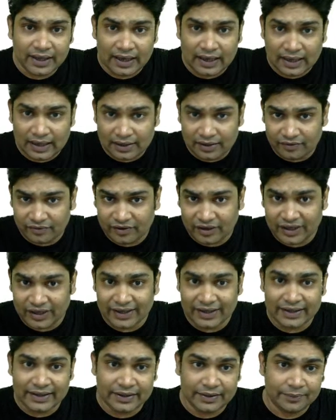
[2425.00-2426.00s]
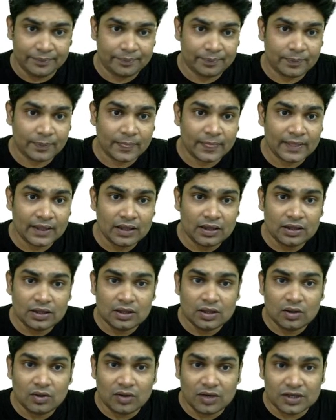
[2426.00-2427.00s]
and find E.
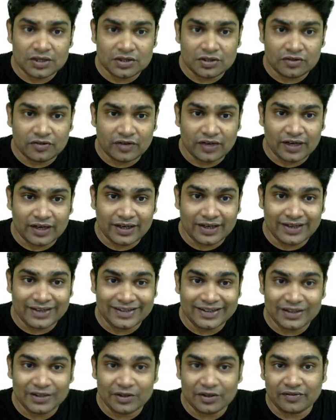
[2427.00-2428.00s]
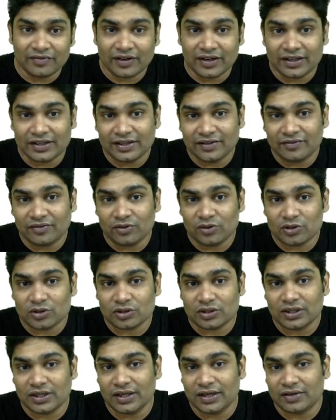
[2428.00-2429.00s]
Once you find E, then you can find the force
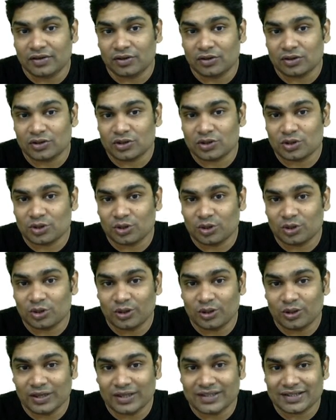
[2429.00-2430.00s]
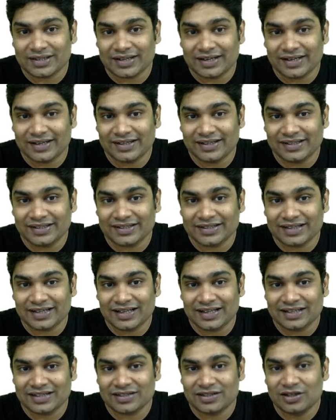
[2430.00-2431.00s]
on the electron. So let's write this
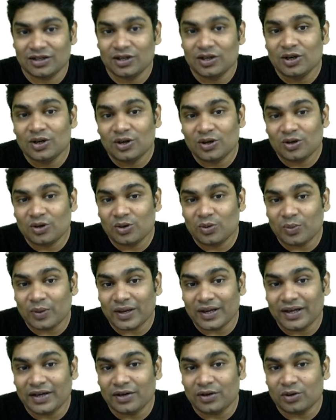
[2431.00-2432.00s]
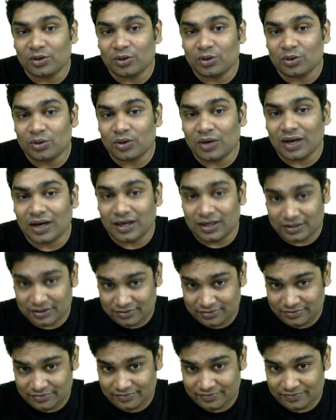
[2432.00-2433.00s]
as 2 pi into 2r,
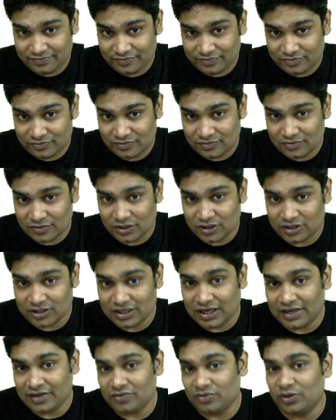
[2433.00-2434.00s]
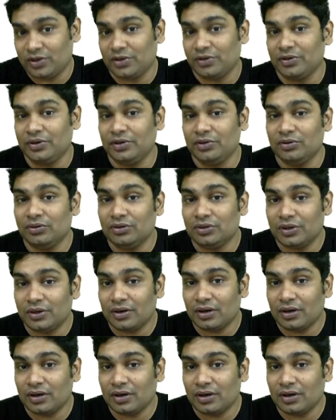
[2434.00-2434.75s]
because that is what you knew